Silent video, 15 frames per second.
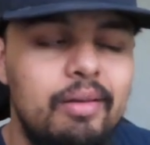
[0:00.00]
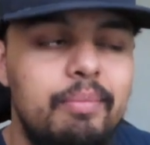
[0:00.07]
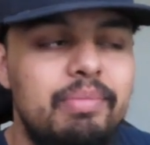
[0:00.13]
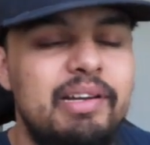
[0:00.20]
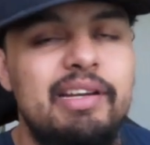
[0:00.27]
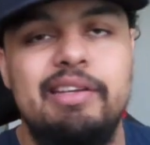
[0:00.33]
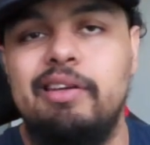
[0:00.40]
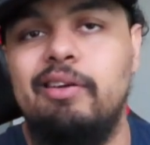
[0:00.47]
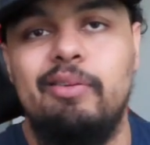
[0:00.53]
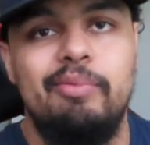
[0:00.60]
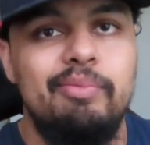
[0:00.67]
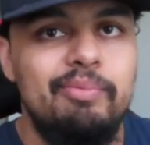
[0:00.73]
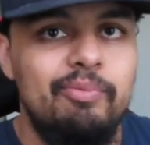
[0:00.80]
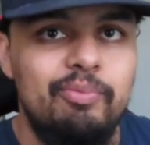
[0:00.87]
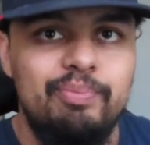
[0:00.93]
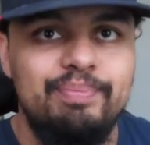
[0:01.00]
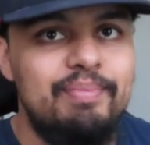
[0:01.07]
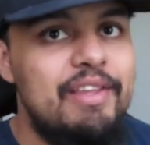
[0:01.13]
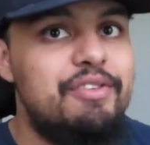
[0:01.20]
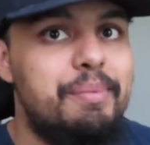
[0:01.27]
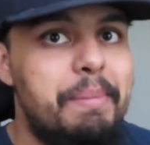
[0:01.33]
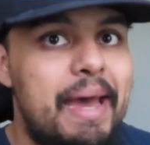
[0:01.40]
but
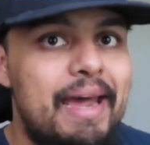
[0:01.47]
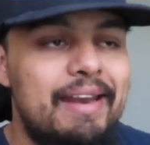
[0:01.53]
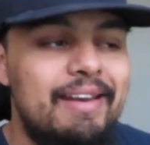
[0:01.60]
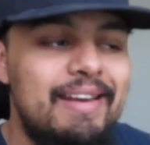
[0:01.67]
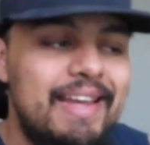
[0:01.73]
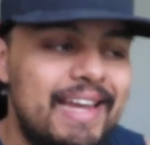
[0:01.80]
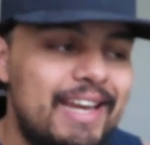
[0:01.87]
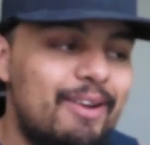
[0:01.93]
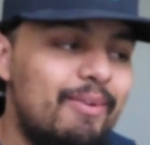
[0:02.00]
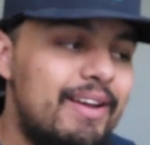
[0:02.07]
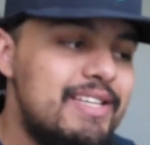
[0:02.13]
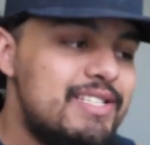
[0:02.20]
it's Madden anyway.